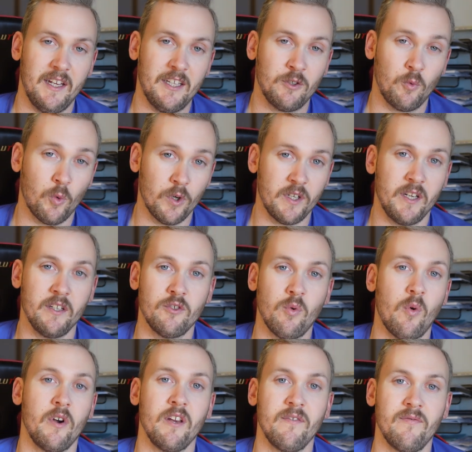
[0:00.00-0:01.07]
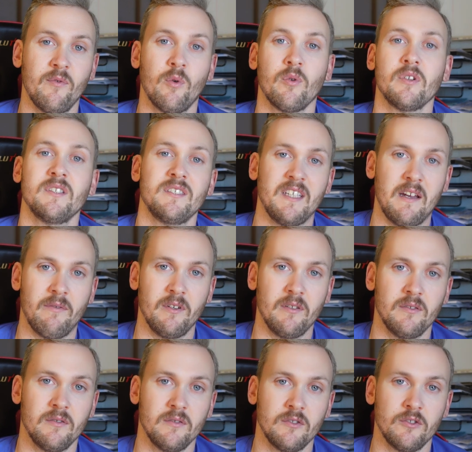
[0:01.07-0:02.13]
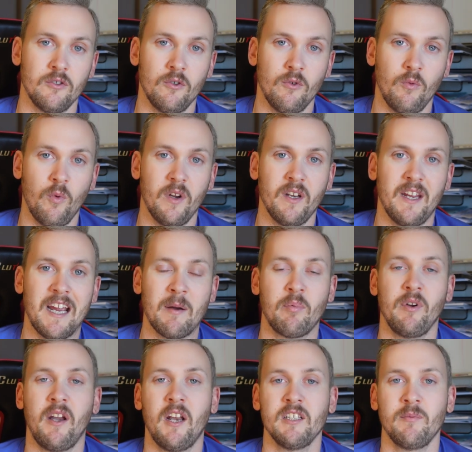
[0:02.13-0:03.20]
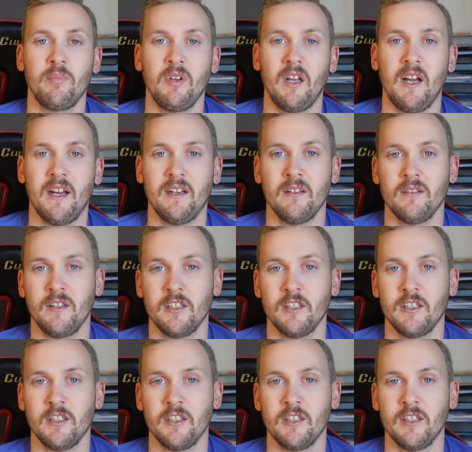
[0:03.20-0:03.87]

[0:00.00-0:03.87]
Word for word: it's working 24-7. So when Aprehend is applied,